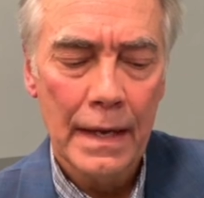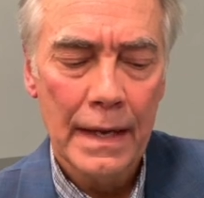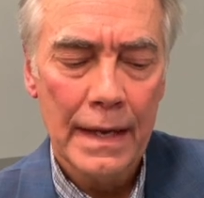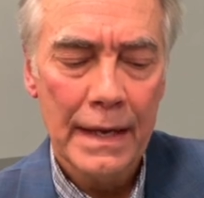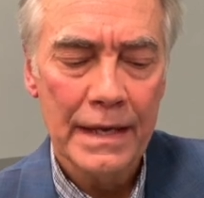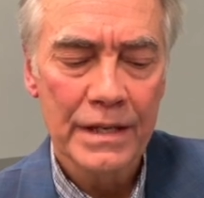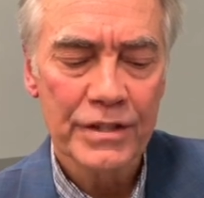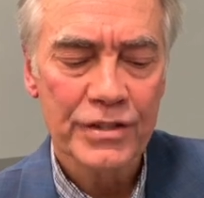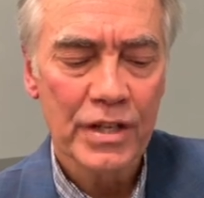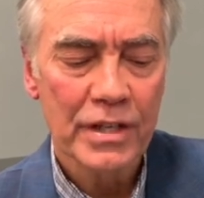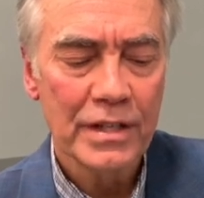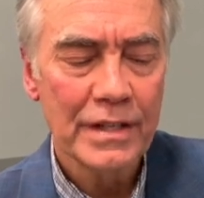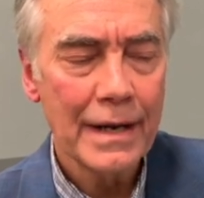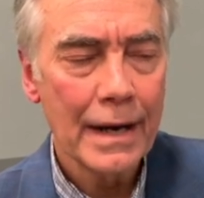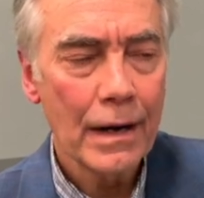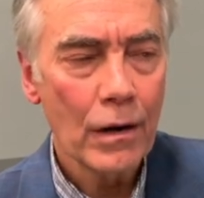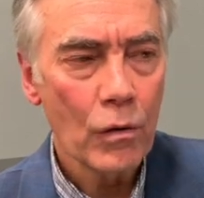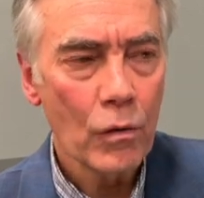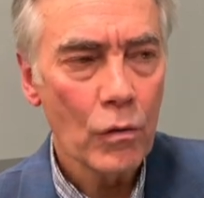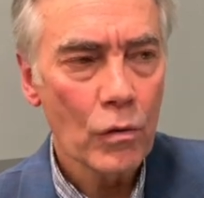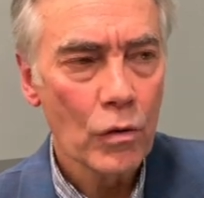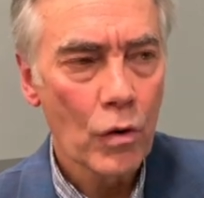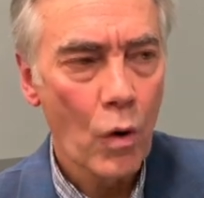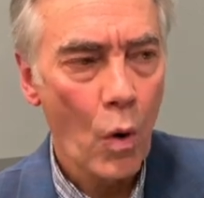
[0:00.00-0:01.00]
is a
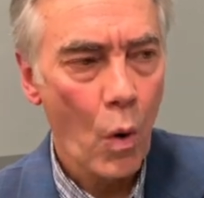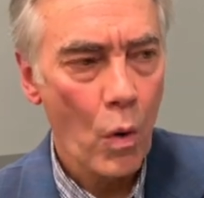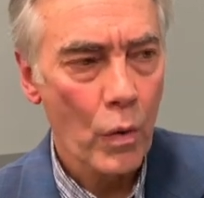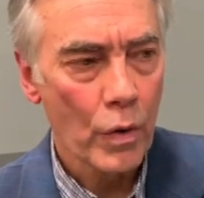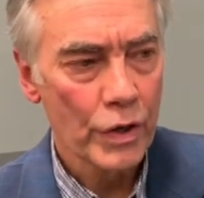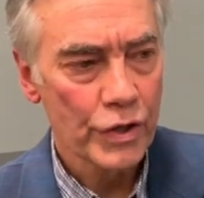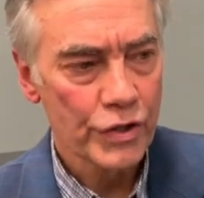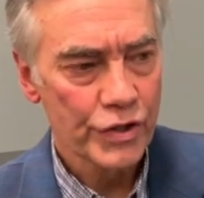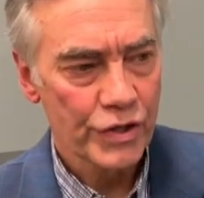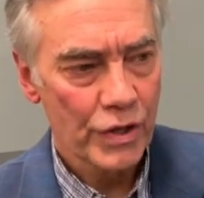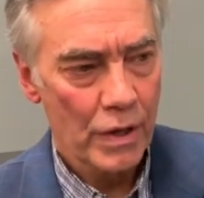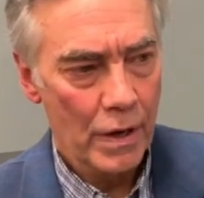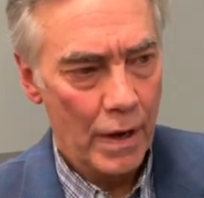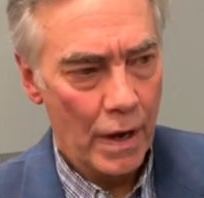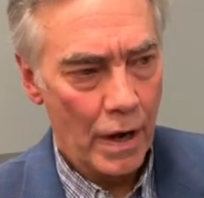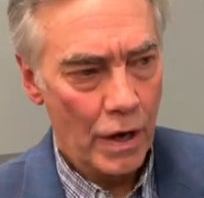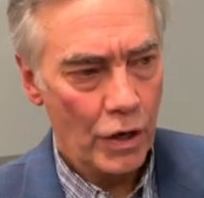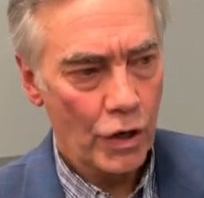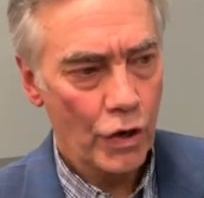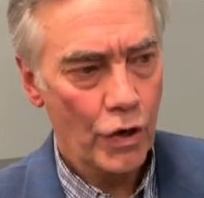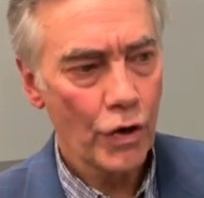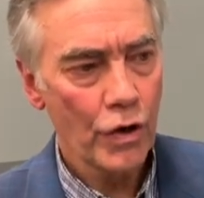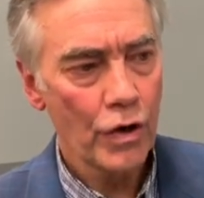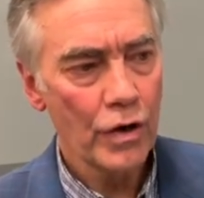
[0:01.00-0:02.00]
narrow gorge
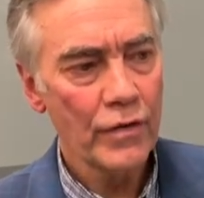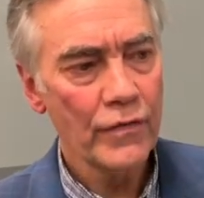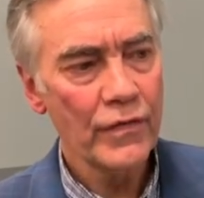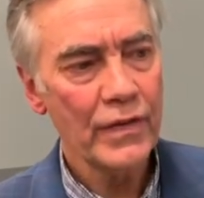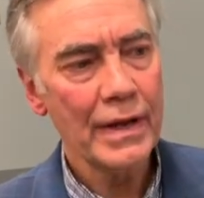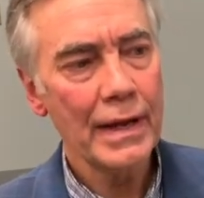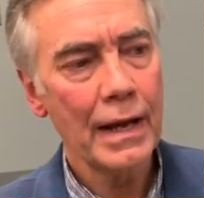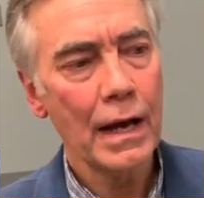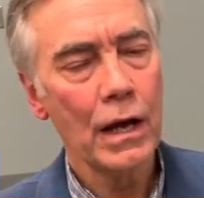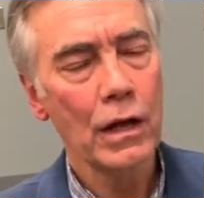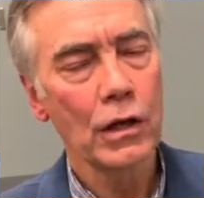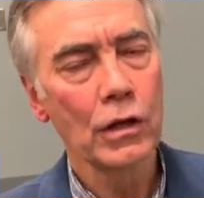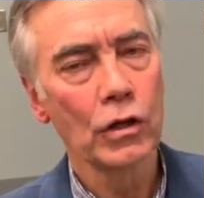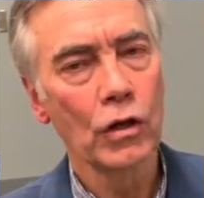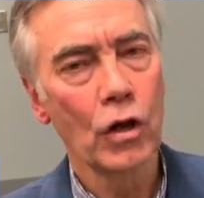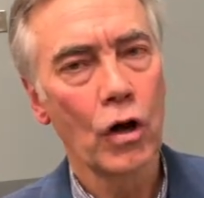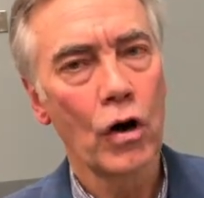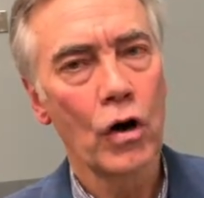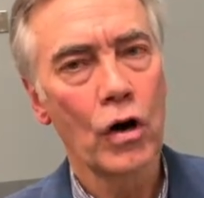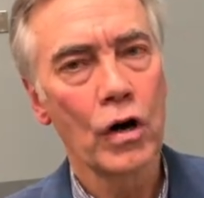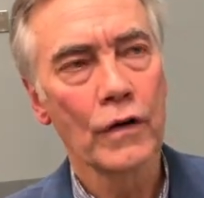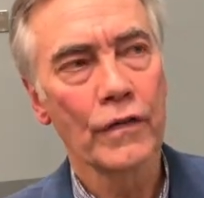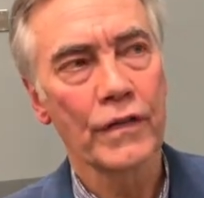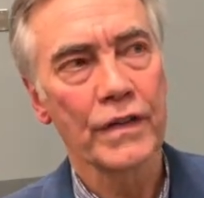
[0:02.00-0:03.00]
curving
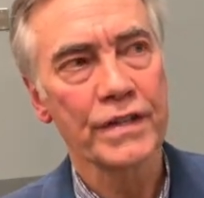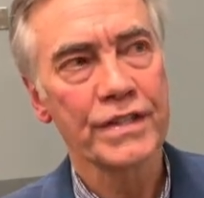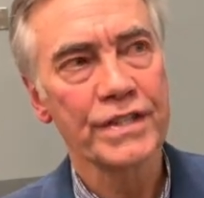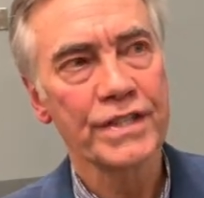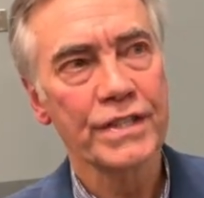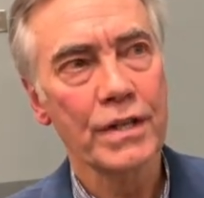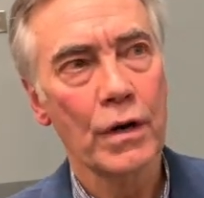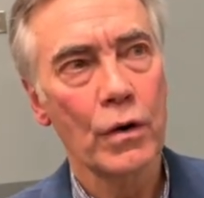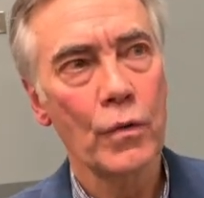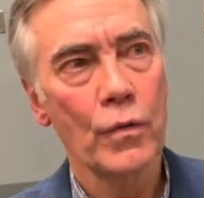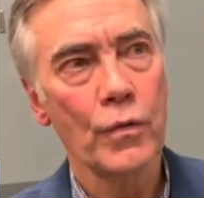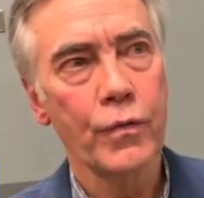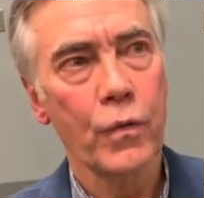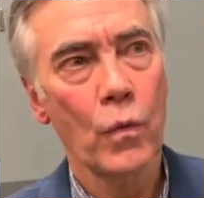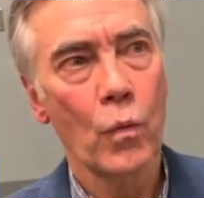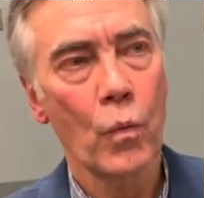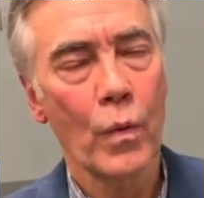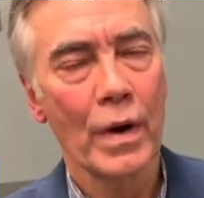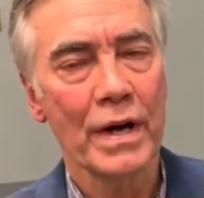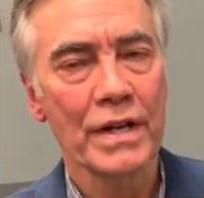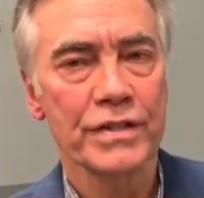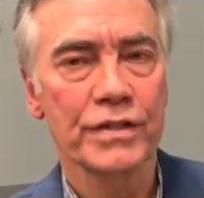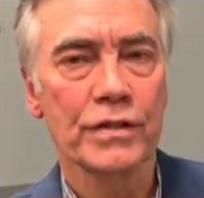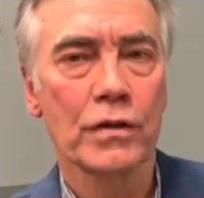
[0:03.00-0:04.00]
along the
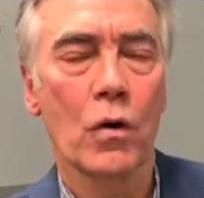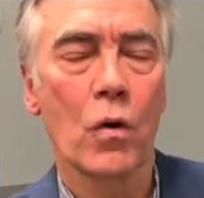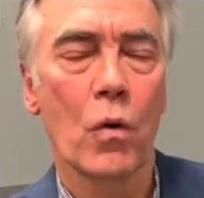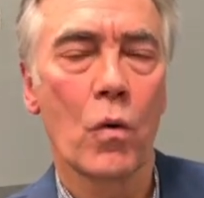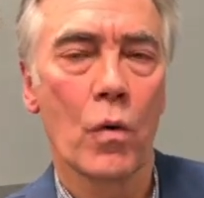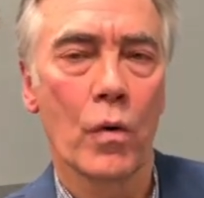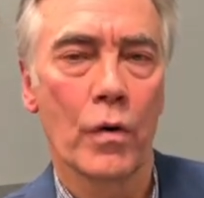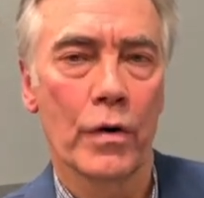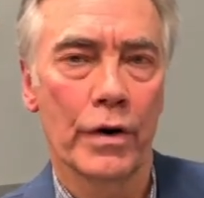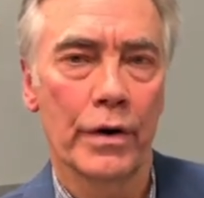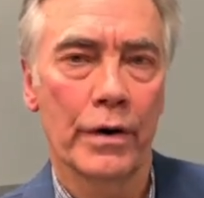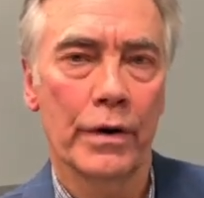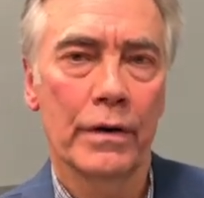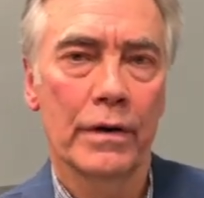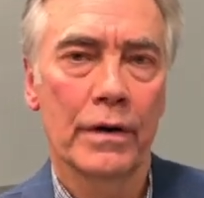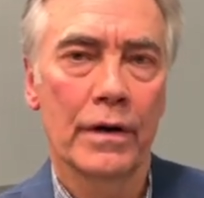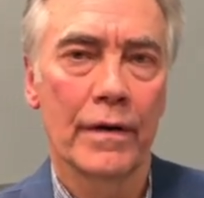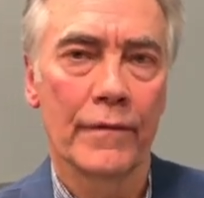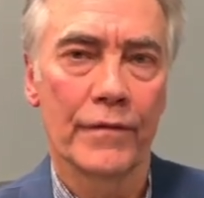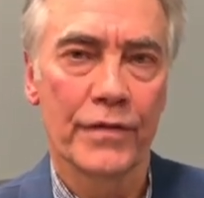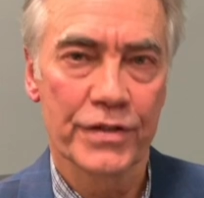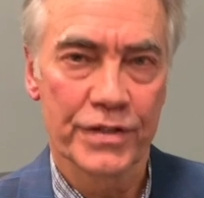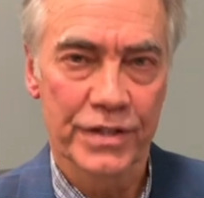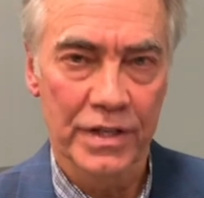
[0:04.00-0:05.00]
southwest corner
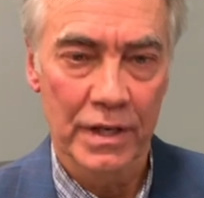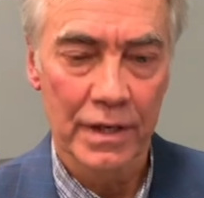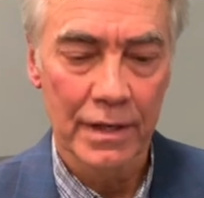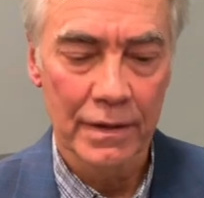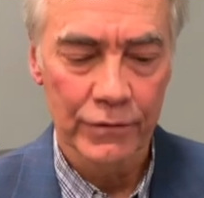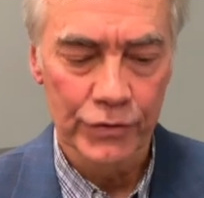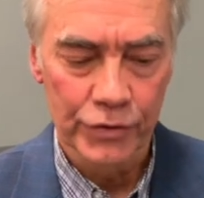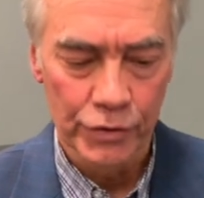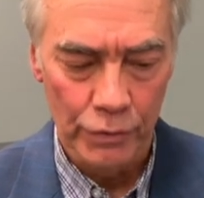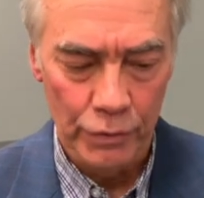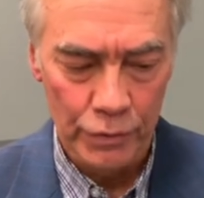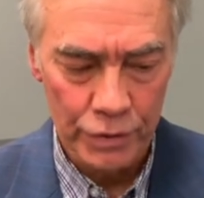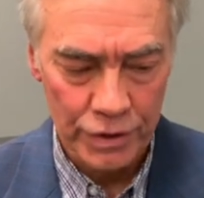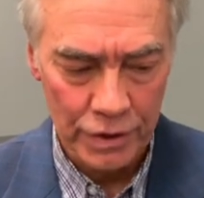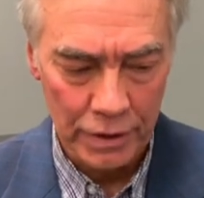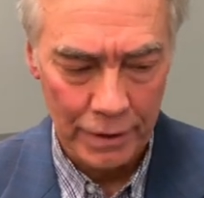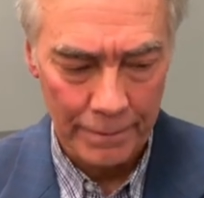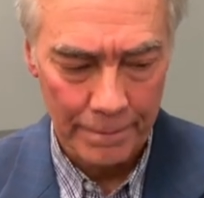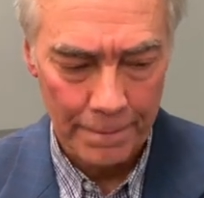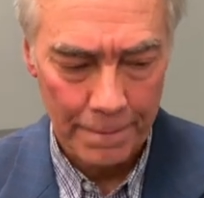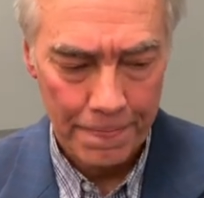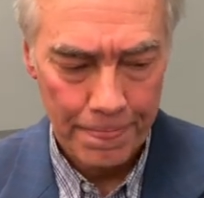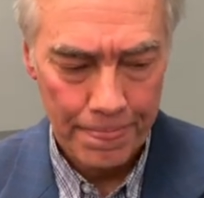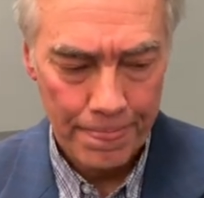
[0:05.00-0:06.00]
of the city of Jerusalem.